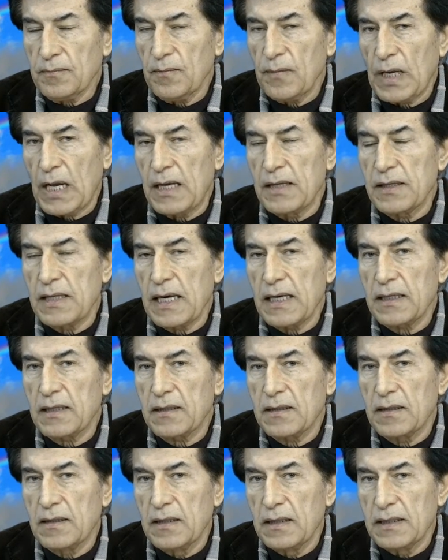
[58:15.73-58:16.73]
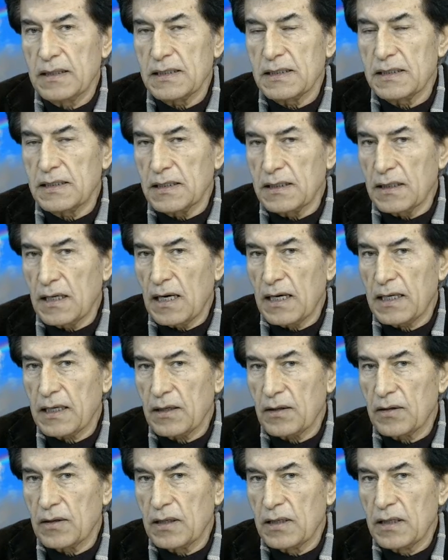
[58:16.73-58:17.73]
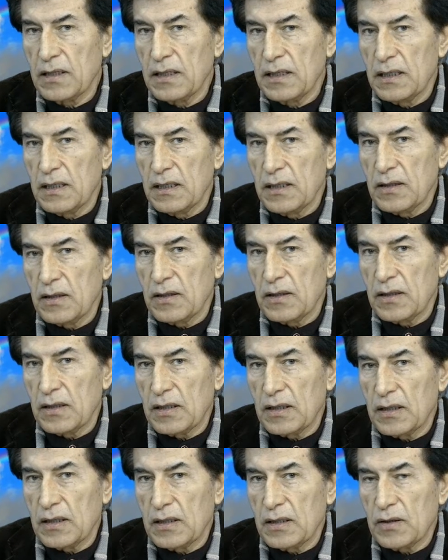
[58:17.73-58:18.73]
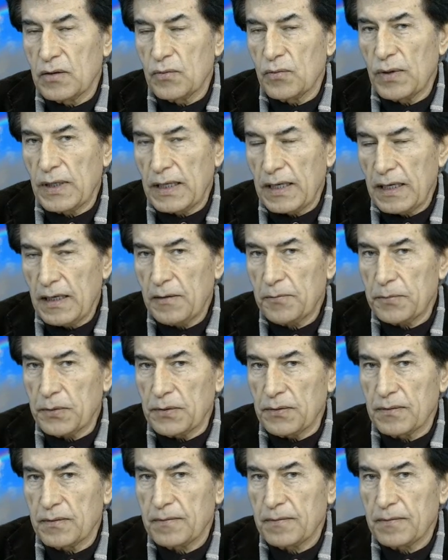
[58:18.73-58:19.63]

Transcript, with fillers: and that denial will help you.